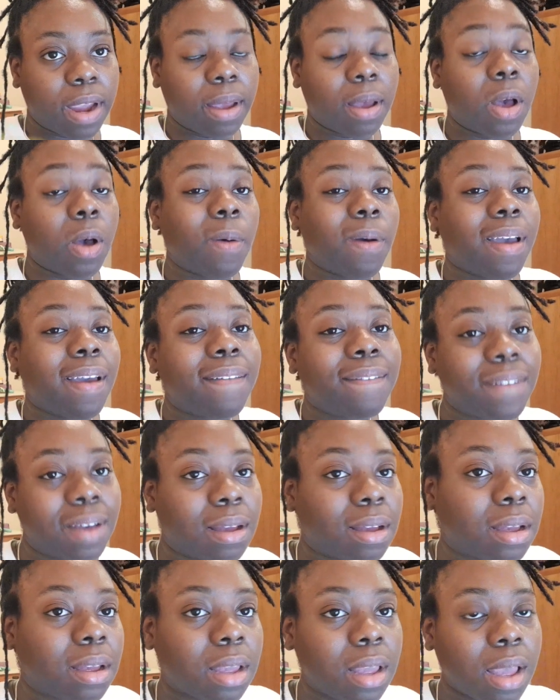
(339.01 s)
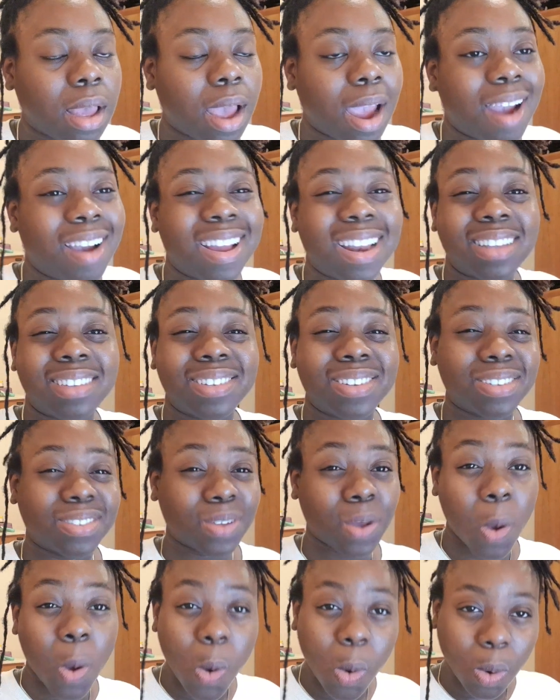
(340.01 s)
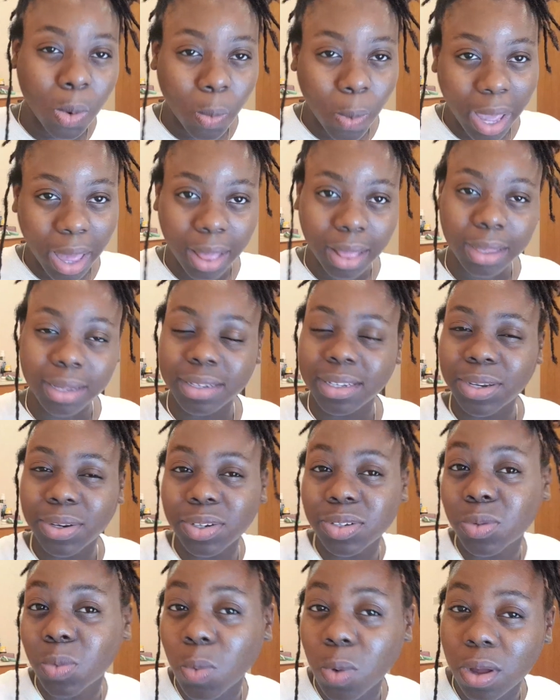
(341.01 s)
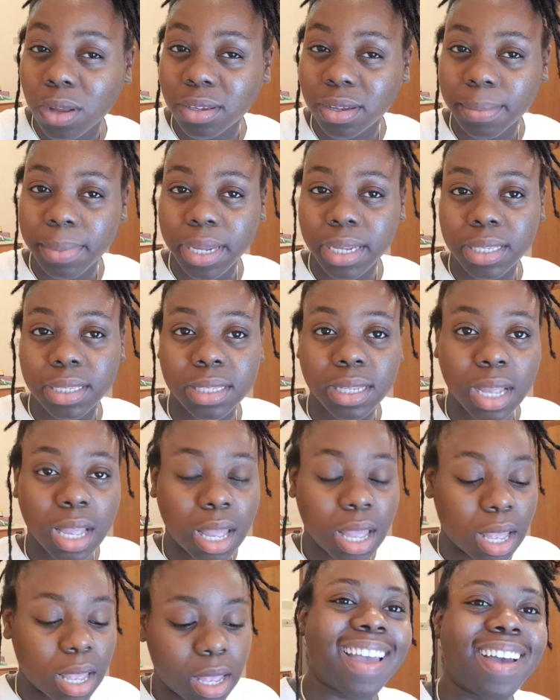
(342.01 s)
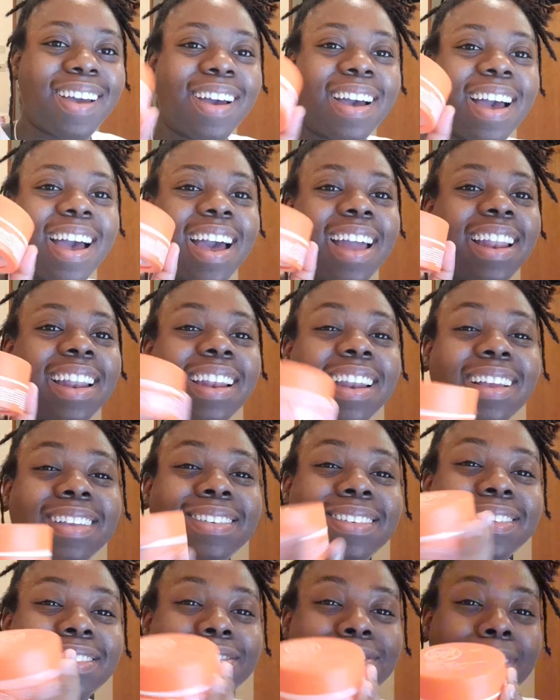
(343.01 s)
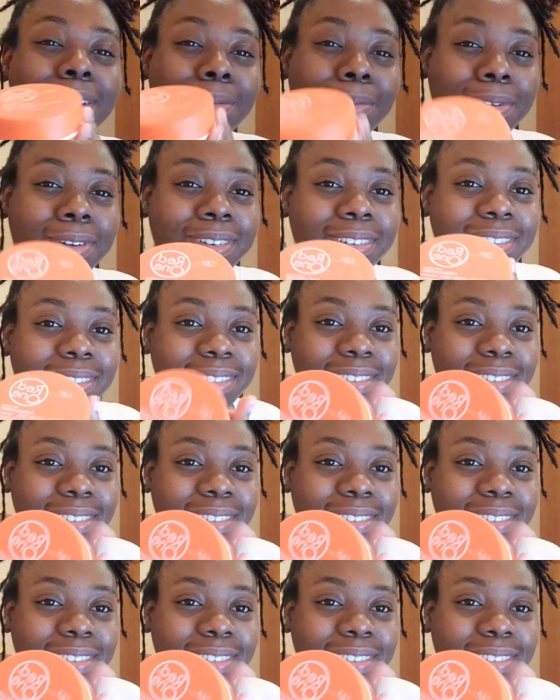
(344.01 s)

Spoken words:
However, I realize it doesn't hold well because you know it's water based. And the next one is red one.